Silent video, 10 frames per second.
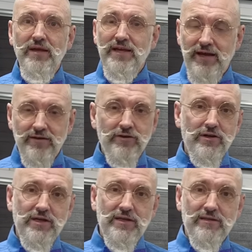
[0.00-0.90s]
Yeah, you're
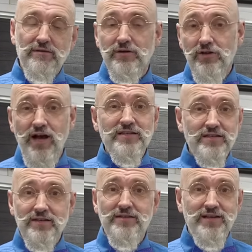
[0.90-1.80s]
going to get gloss,
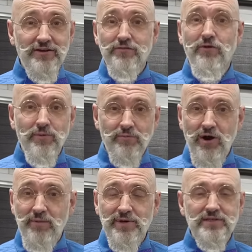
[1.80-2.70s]
slickness, hydrophobic
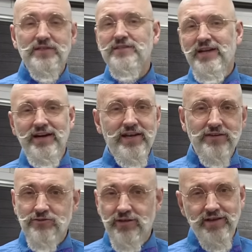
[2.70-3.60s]
properties. It's
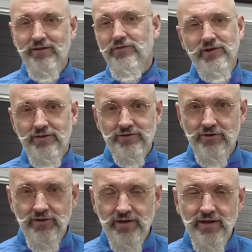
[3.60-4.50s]
9H like every other
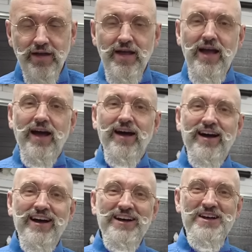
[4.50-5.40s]
coating.
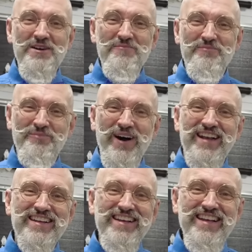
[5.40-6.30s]

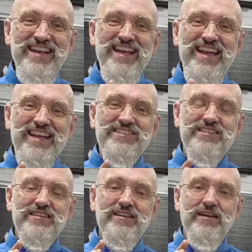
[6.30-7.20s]
But
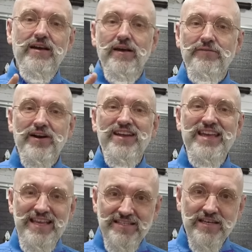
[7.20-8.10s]
it's a very
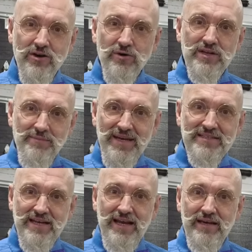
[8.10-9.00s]
easy coating to
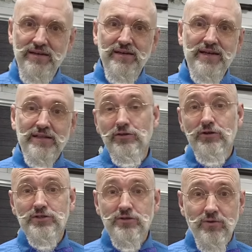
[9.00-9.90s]
maintain. It
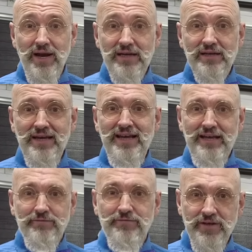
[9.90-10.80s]
looks great.
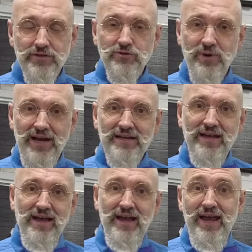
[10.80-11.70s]
It feels great.
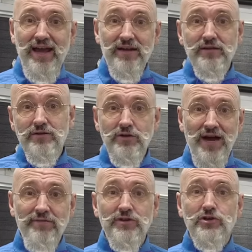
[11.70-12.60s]
And you
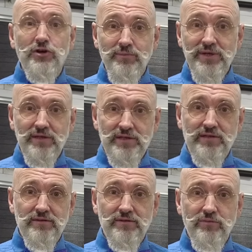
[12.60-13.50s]
have the
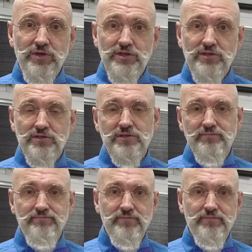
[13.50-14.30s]
durability, which is